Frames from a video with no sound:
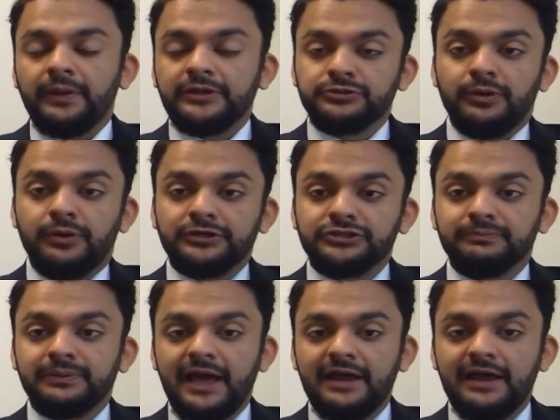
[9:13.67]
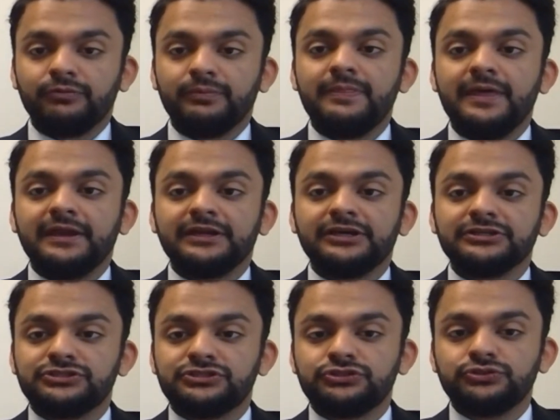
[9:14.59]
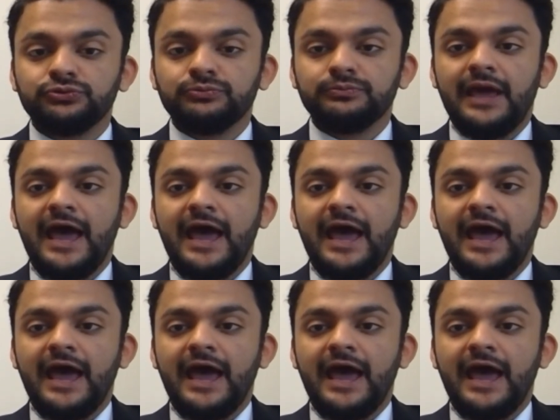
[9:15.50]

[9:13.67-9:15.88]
patient monitoring platform and then consumed